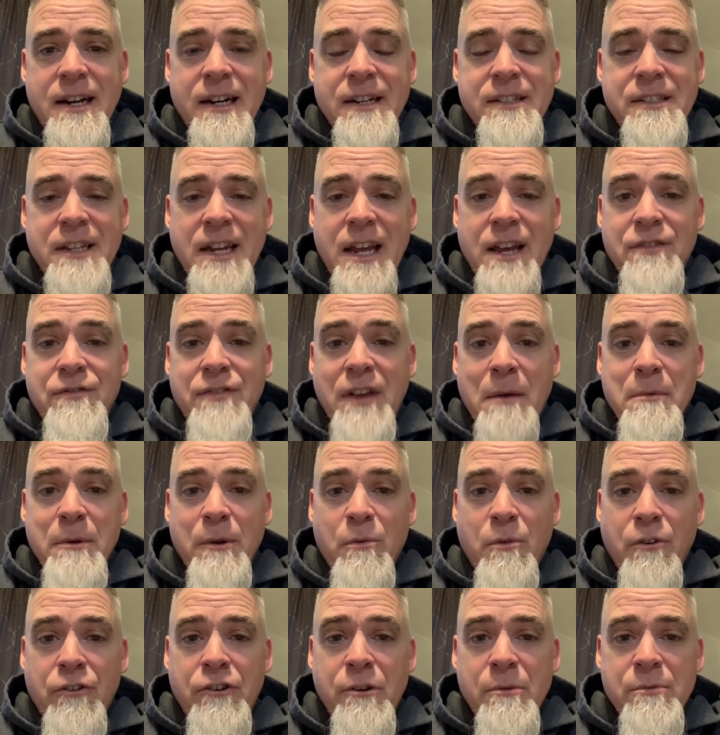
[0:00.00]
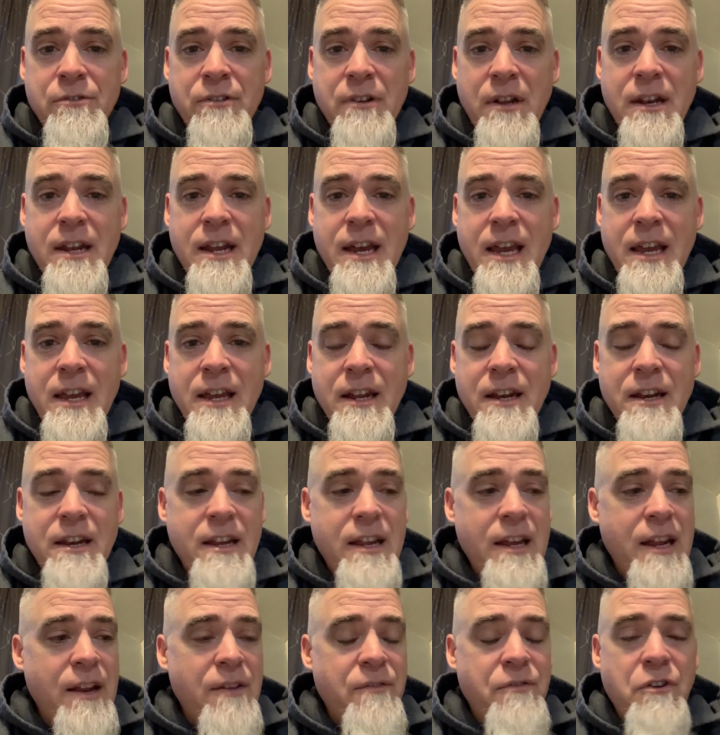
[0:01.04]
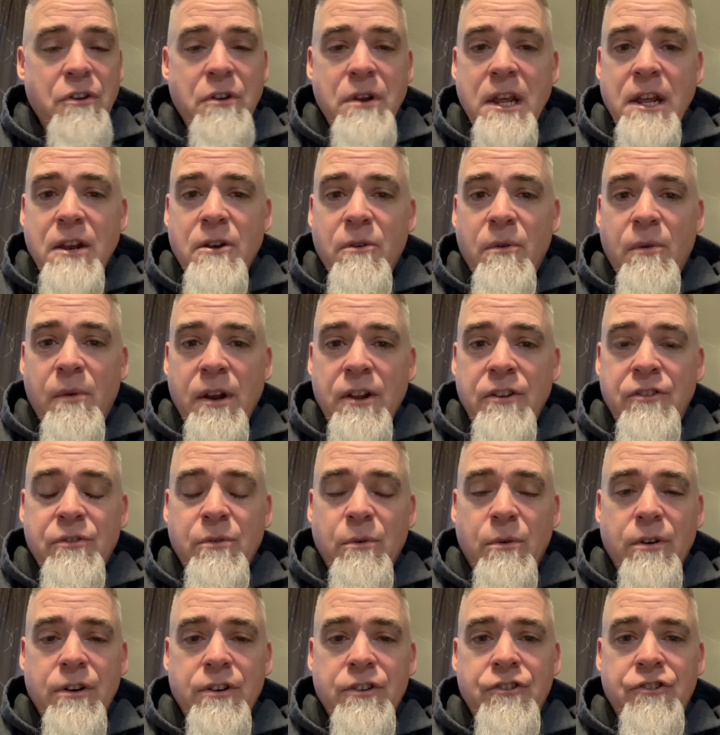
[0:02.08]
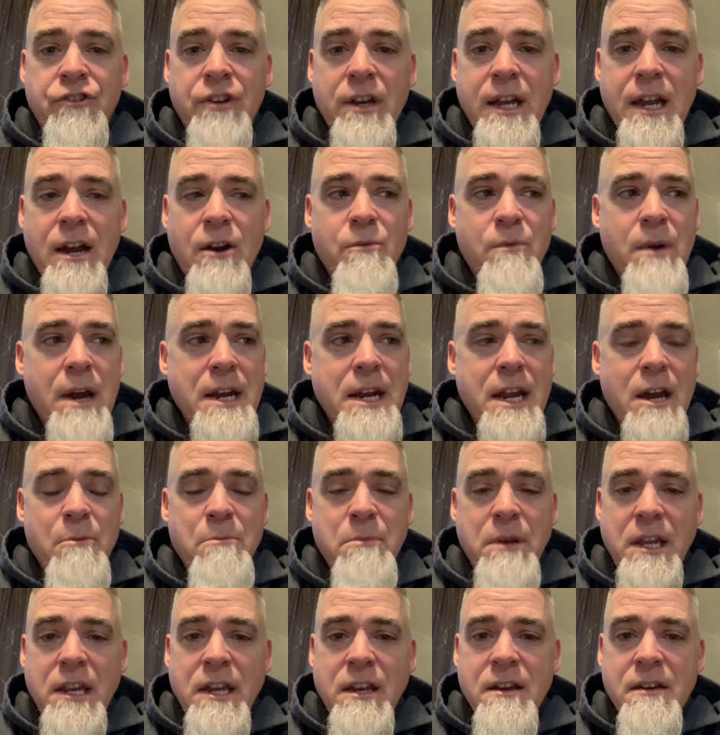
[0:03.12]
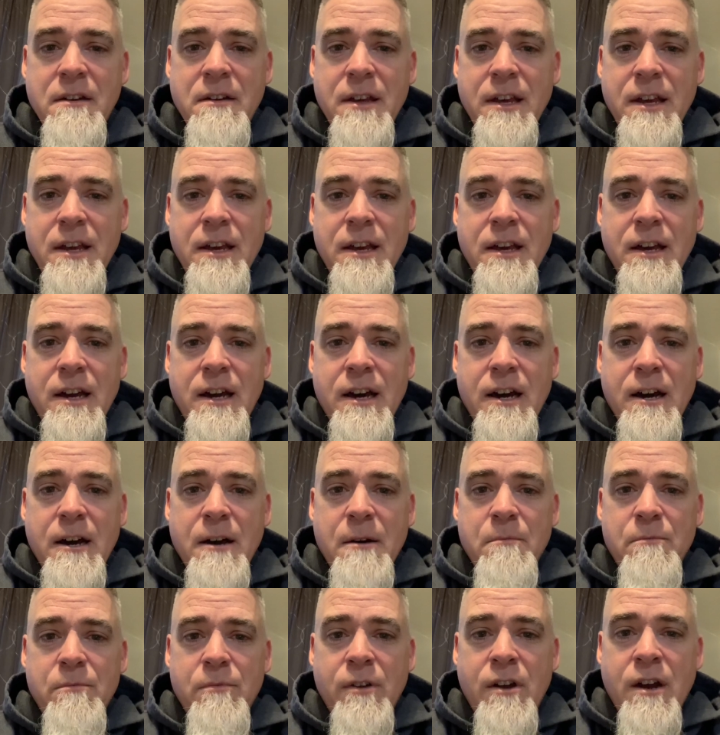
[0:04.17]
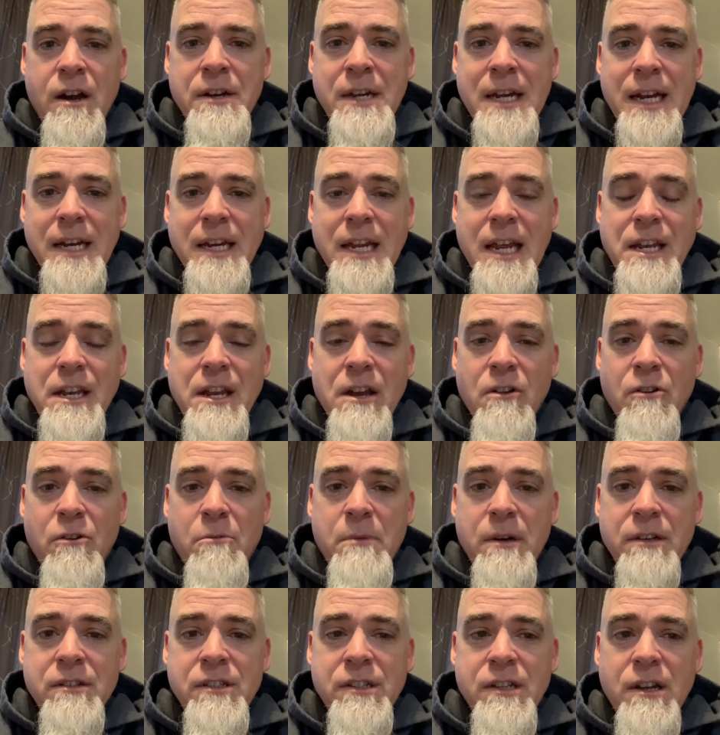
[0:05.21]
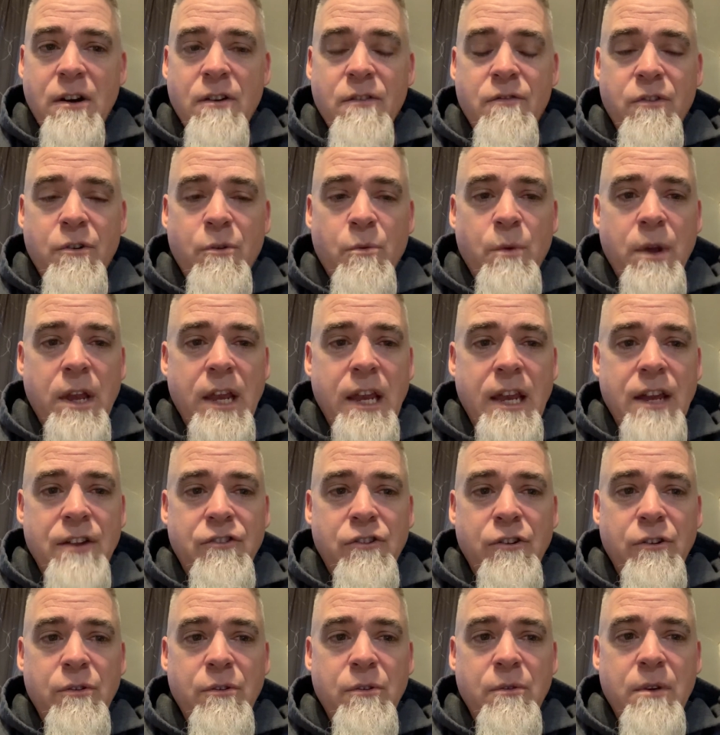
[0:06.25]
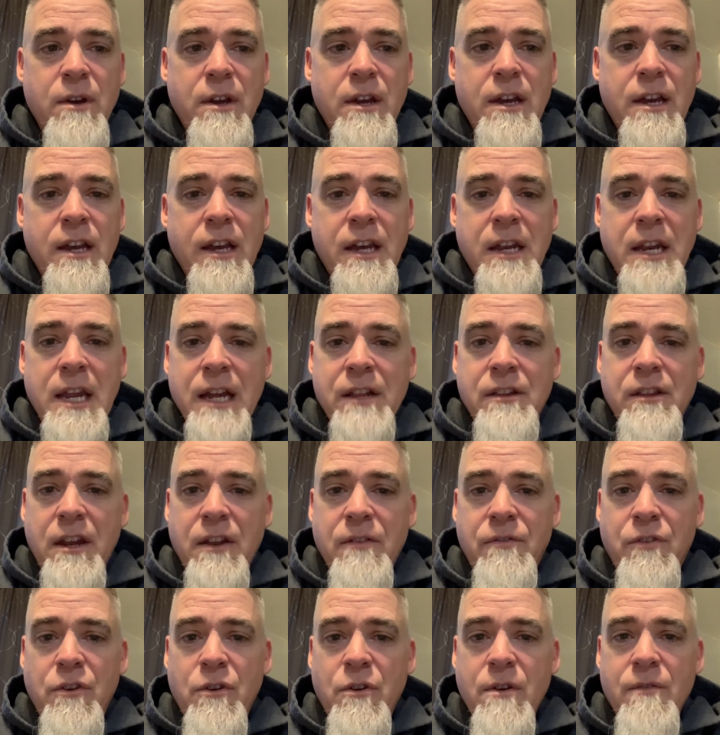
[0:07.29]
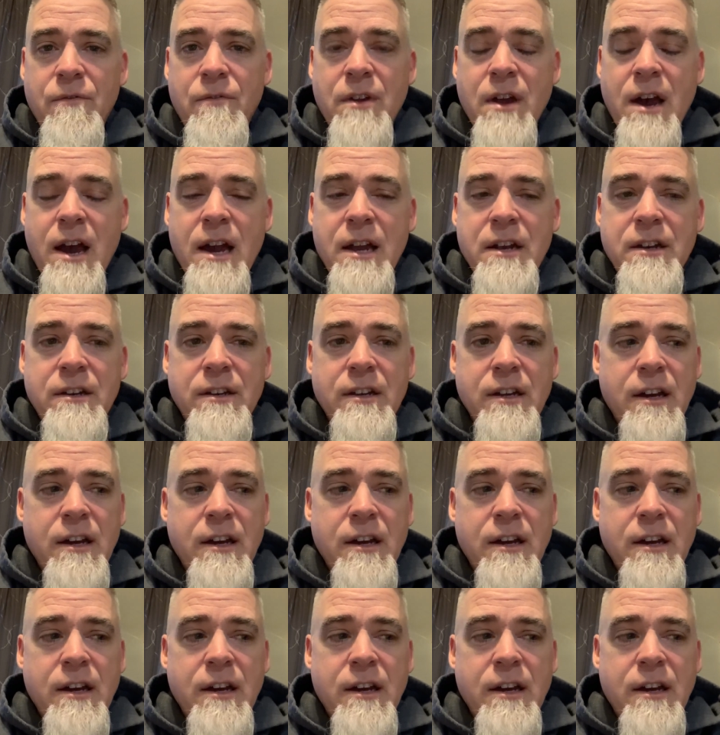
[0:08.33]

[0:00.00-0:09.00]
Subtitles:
Today's Family Worship Sunday, and if you need a resource, check out Right Now Media. Contact Danielle or myself, and we can get you connected if you have not